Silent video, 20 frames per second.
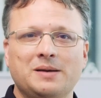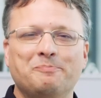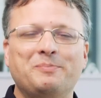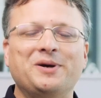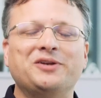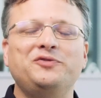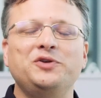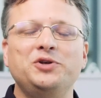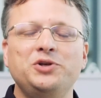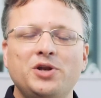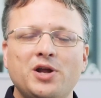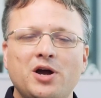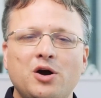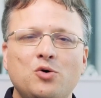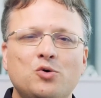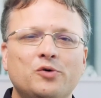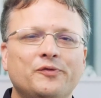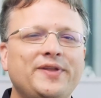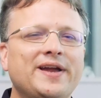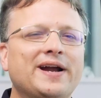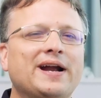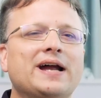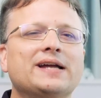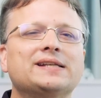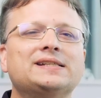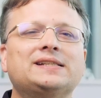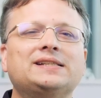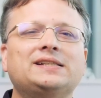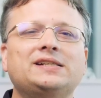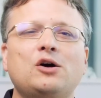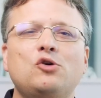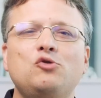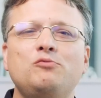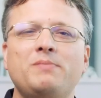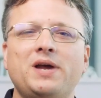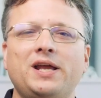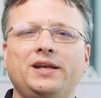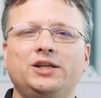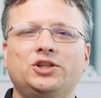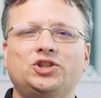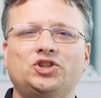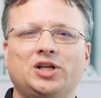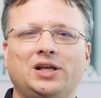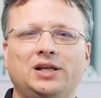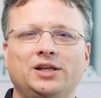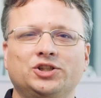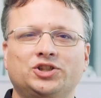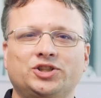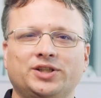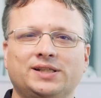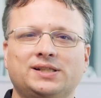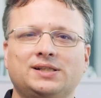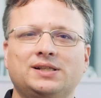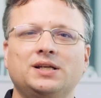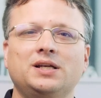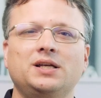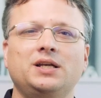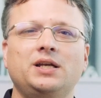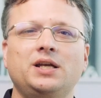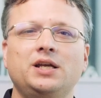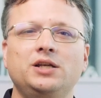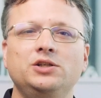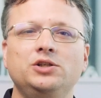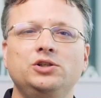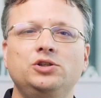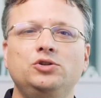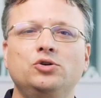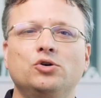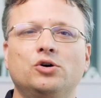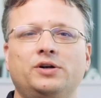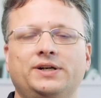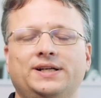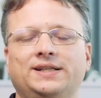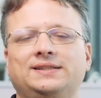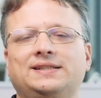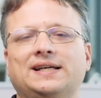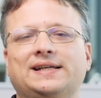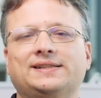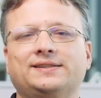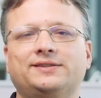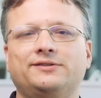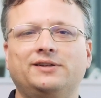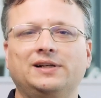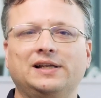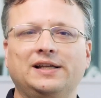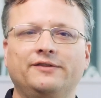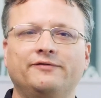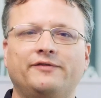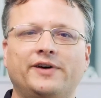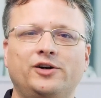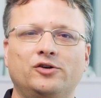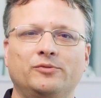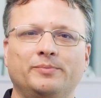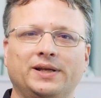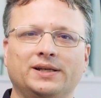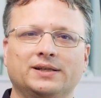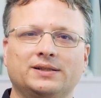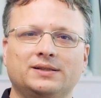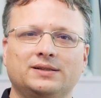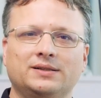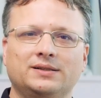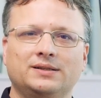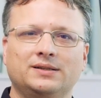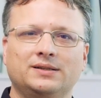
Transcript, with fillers: But we know there are so many challenges in your industrial environment.